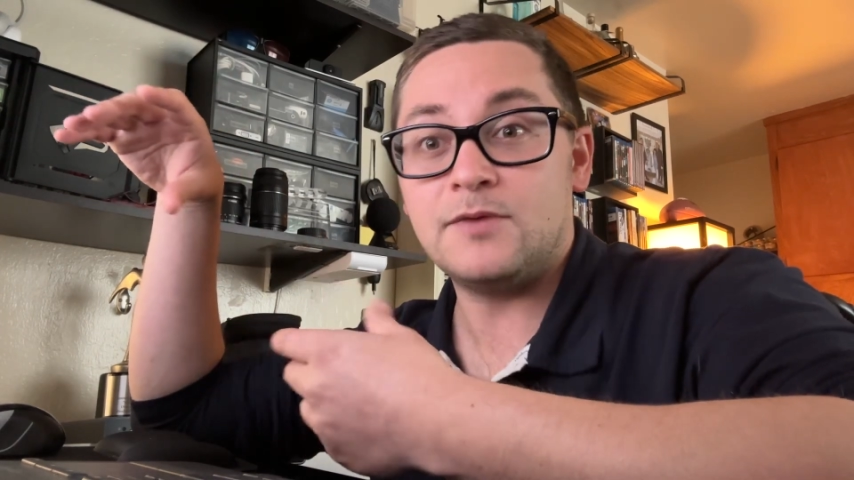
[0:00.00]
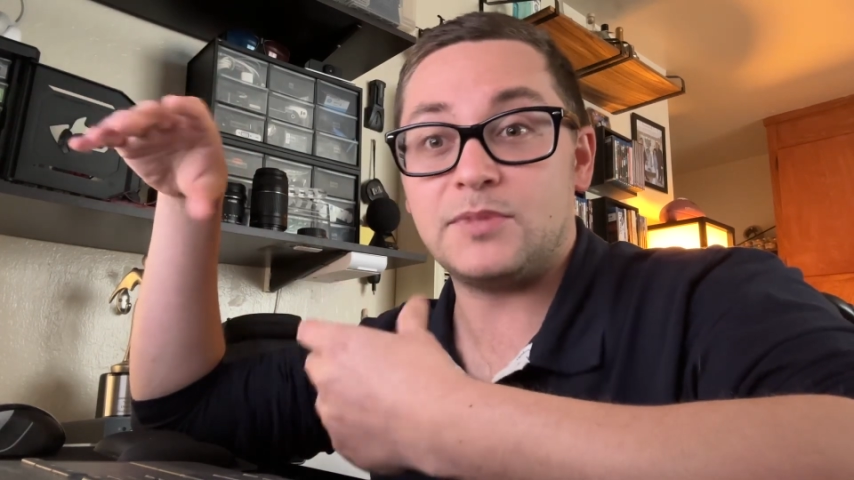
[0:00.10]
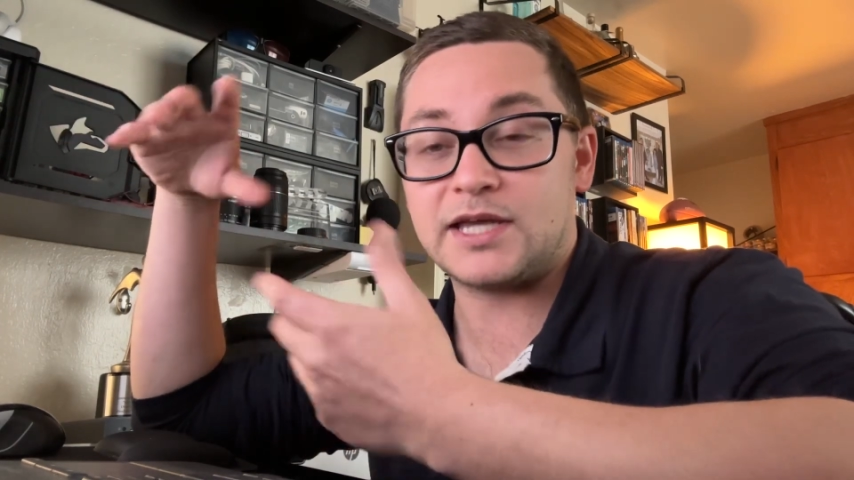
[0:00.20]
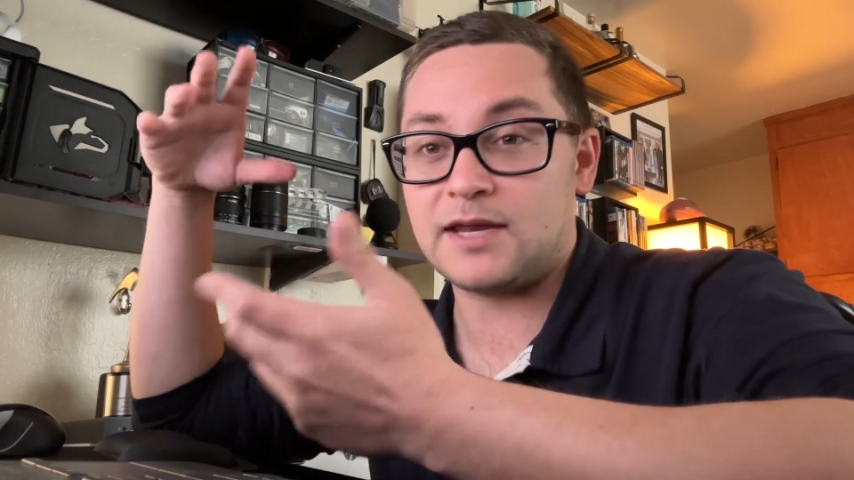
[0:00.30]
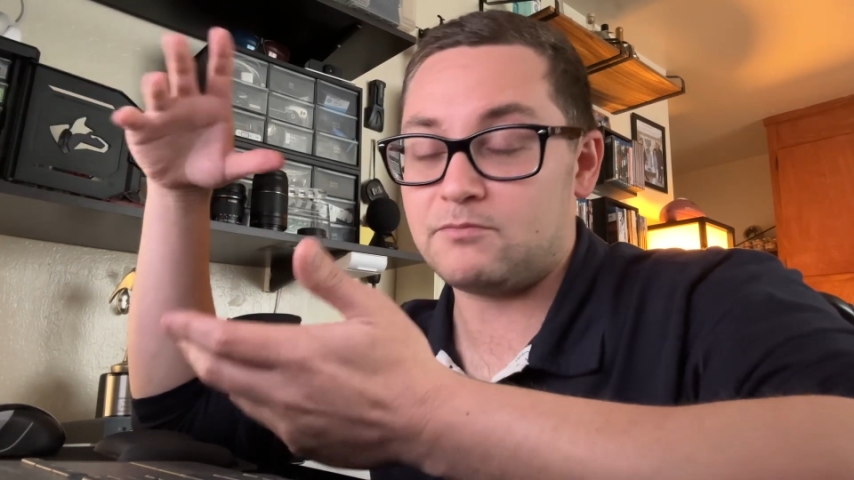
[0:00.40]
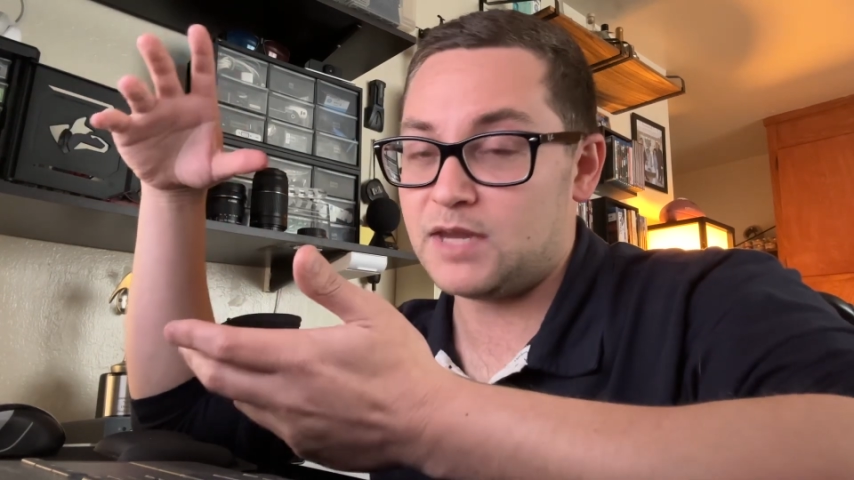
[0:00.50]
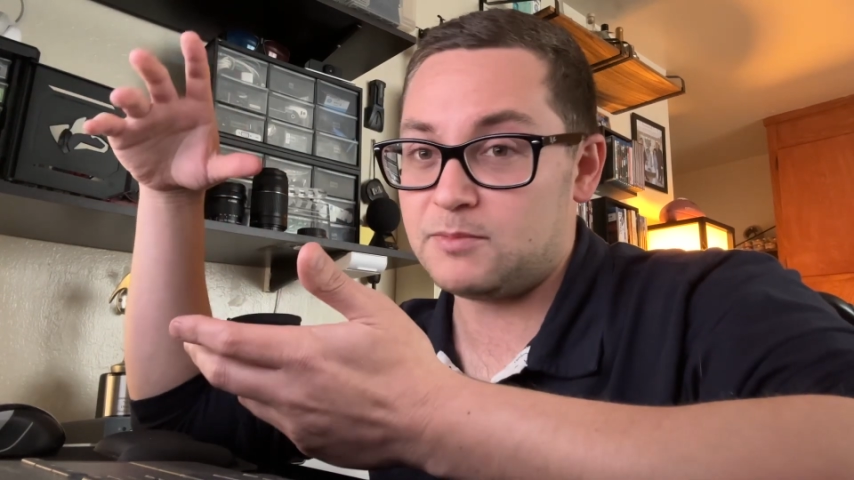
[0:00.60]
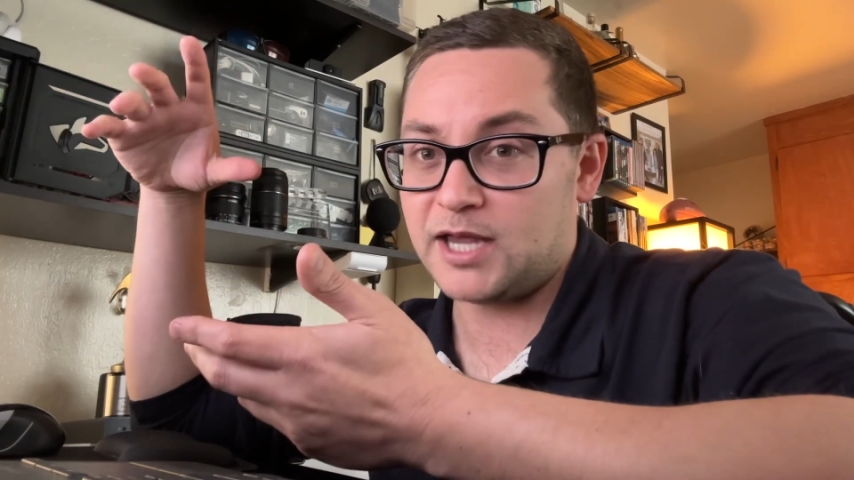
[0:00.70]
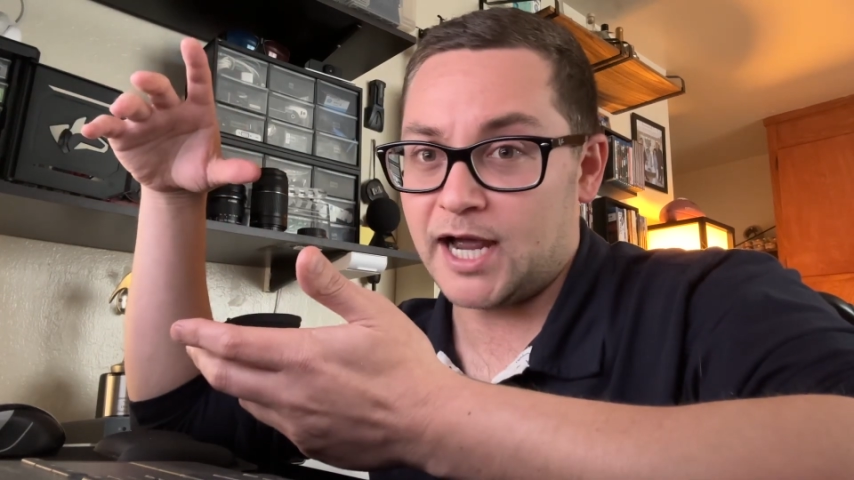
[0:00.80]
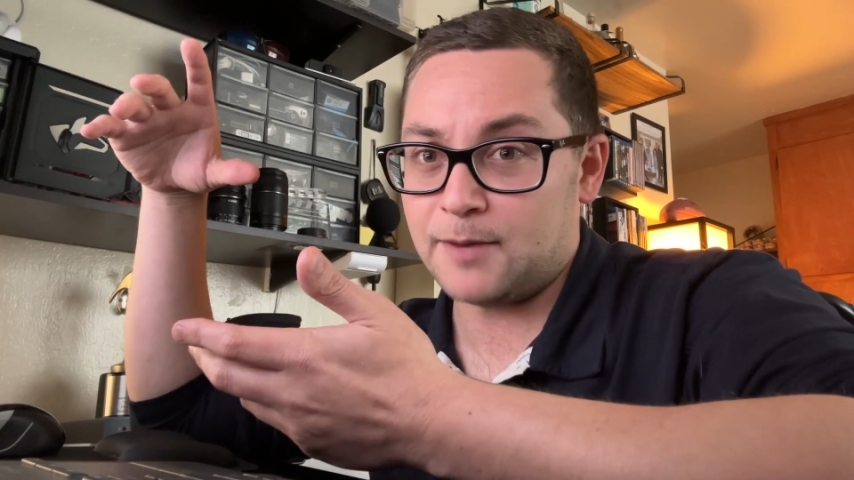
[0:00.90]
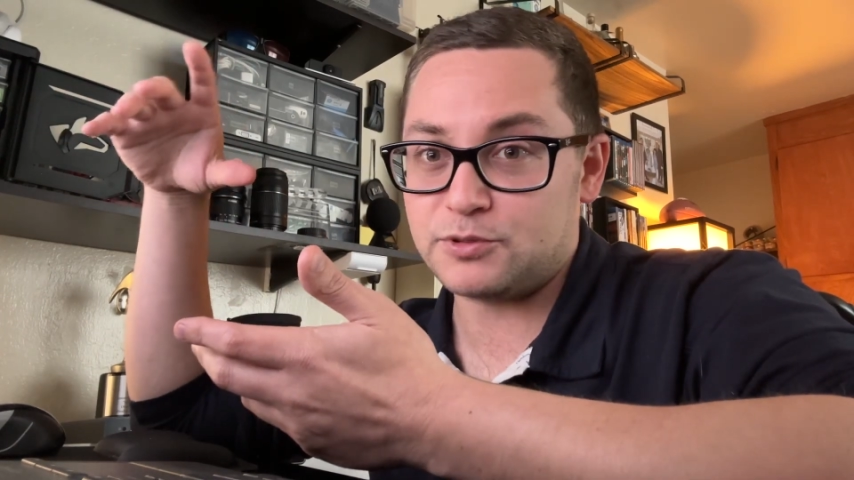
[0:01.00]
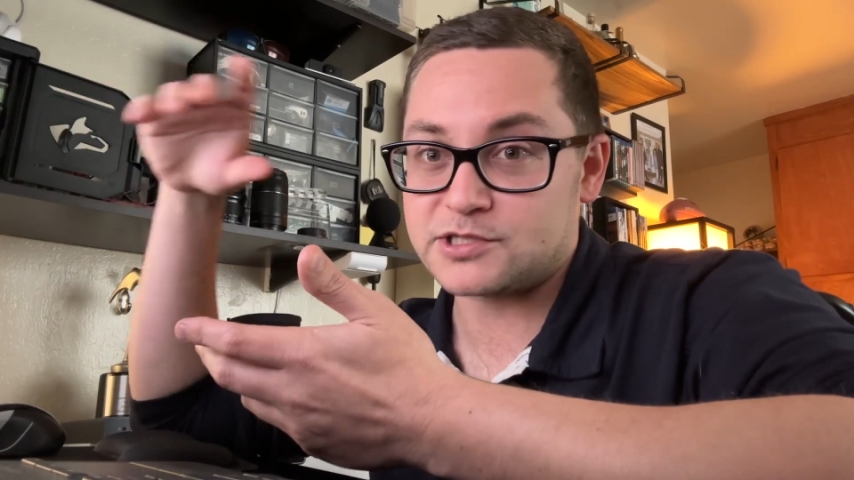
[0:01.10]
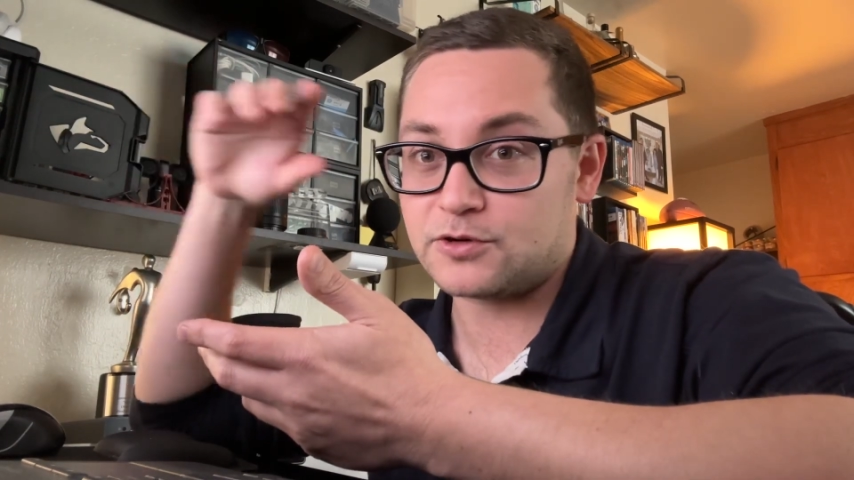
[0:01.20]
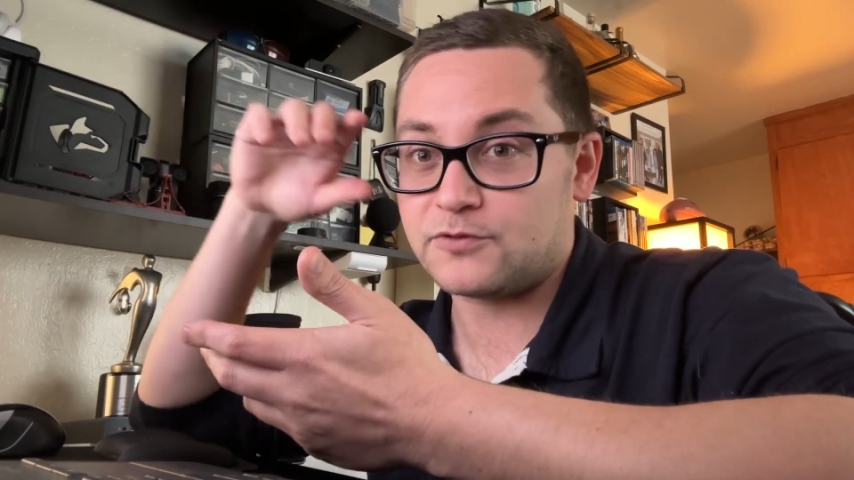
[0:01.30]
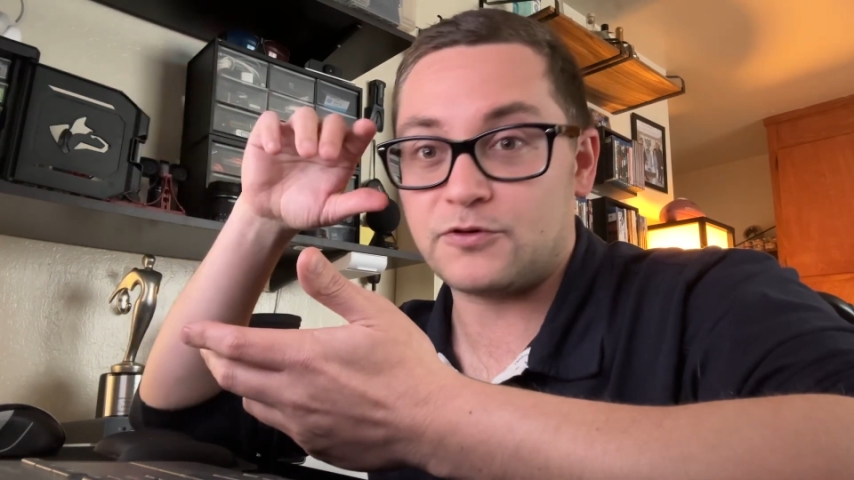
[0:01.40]
But again, maybe Apple's
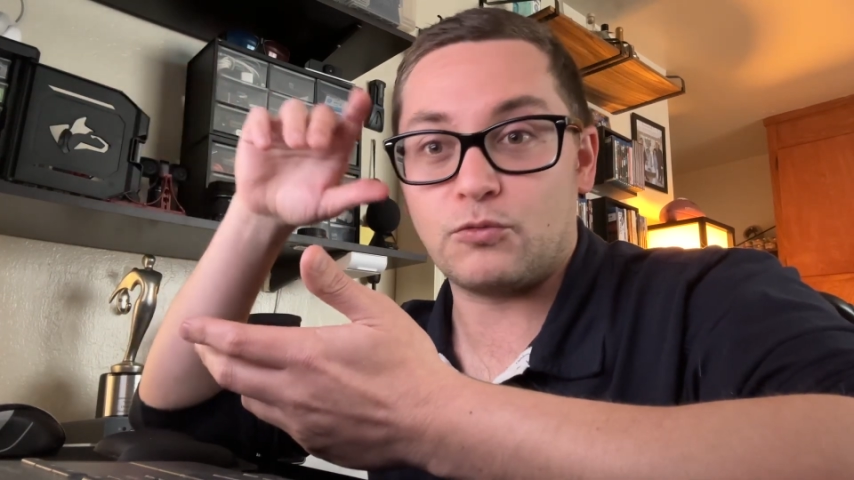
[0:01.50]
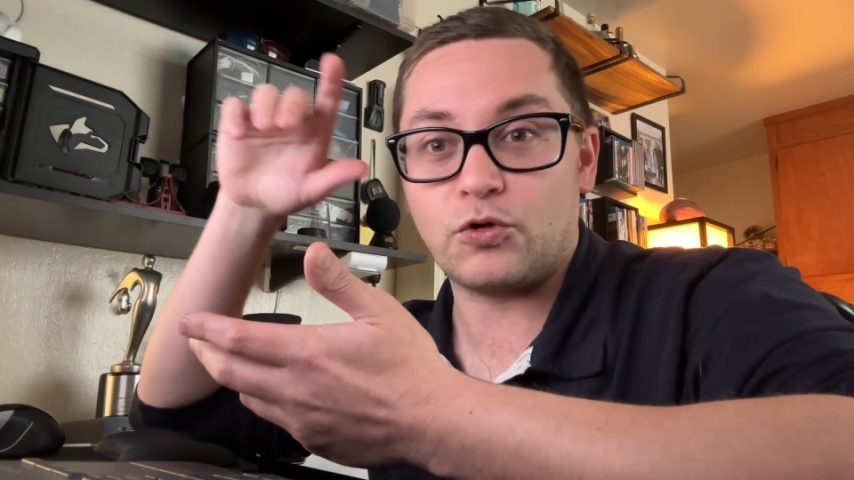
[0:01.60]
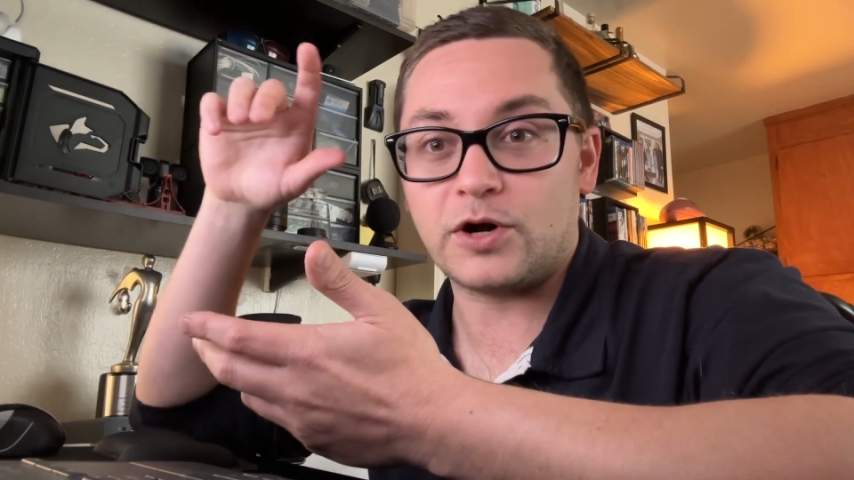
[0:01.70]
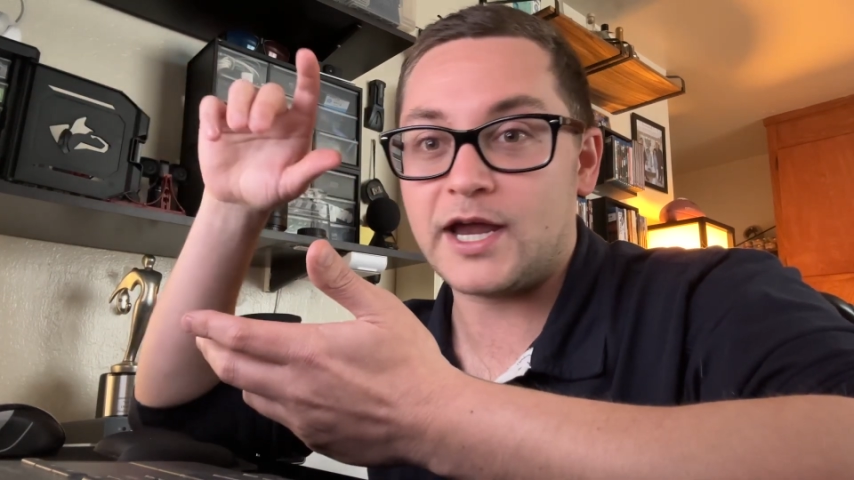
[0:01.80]
going for more